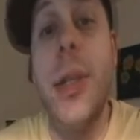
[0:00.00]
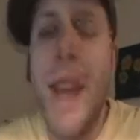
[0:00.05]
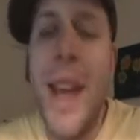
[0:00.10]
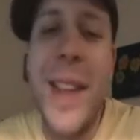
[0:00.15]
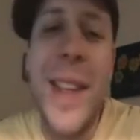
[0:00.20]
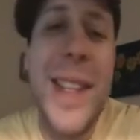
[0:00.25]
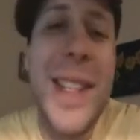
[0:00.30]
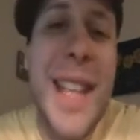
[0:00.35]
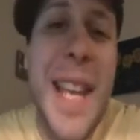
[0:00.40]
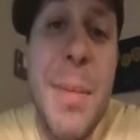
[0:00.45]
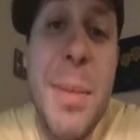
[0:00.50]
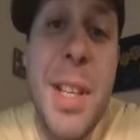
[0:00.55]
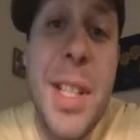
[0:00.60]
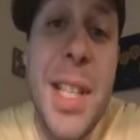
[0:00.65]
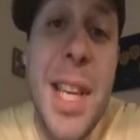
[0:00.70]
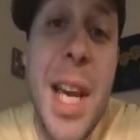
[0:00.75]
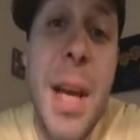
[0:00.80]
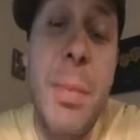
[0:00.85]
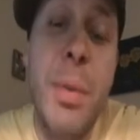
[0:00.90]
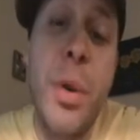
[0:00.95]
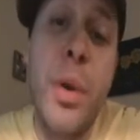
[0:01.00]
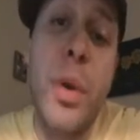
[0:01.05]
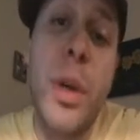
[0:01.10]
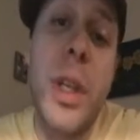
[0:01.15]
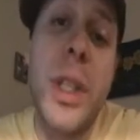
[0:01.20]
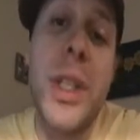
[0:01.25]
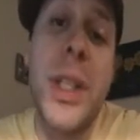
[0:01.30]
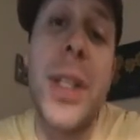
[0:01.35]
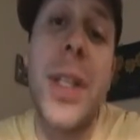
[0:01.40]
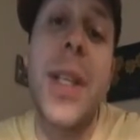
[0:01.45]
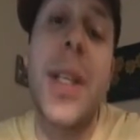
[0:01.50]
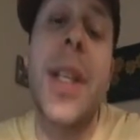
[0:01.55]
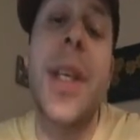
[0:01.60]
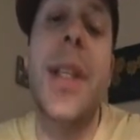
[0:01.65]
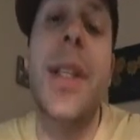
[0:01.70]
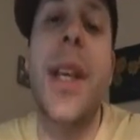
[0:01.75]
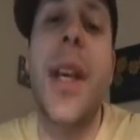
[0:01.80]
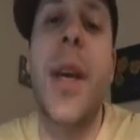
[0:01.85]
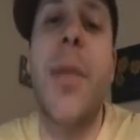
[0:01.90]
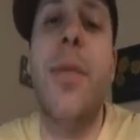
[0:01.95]
And the same example works as an
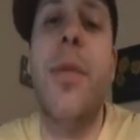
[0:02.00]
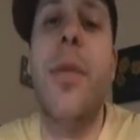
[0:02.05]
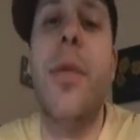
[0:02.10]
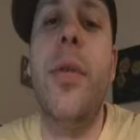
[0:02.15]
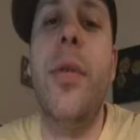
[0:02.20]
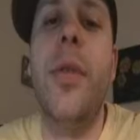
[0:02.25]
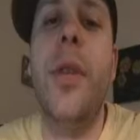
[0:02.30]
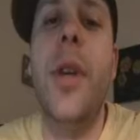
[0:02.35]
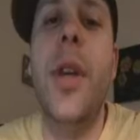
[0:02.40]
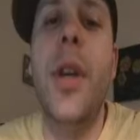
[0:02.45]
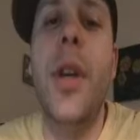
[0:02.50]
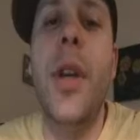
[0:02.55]
example